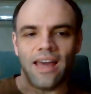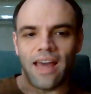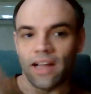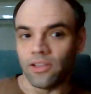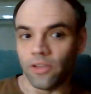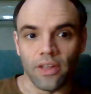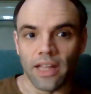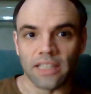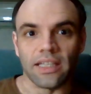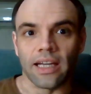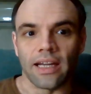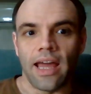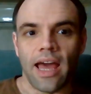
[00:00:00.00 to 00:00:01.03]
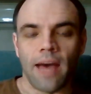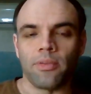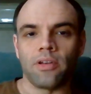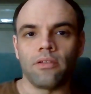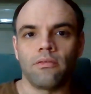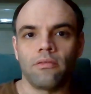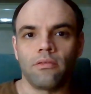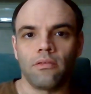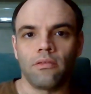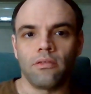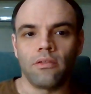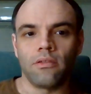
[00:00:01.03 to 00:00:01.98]
And clearly that's not going to happen.
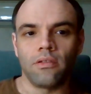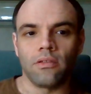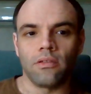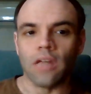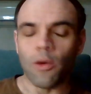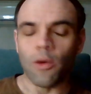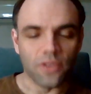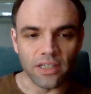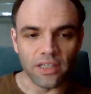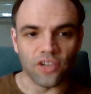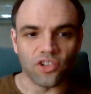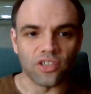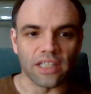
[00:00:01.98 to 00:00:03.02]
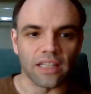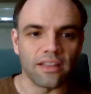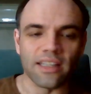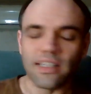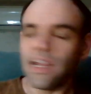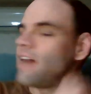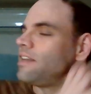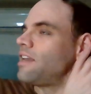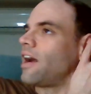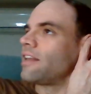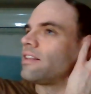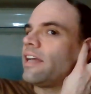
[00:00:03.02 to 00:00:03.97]
Not with conditions like this.
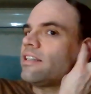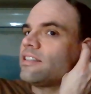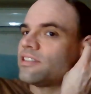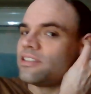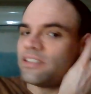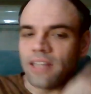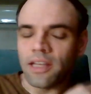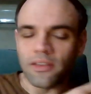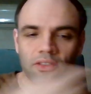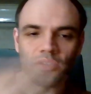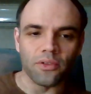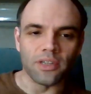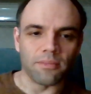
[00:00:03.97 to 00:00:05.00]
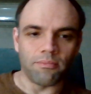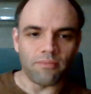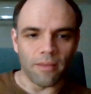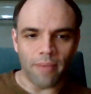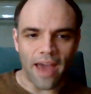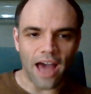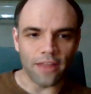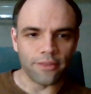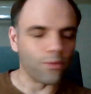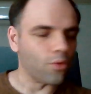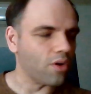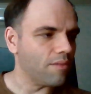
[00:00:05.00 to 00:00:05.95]
Now, I'd like to think that there is a path
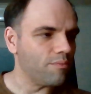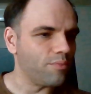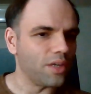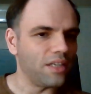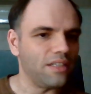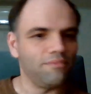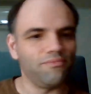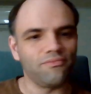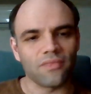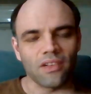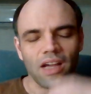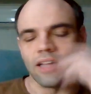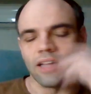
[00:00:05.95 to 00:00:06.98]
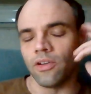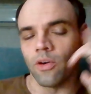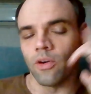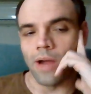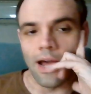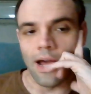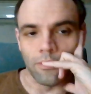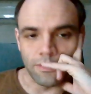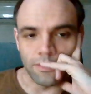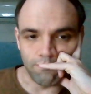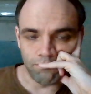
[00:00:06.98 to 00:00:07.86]
for it, but I look around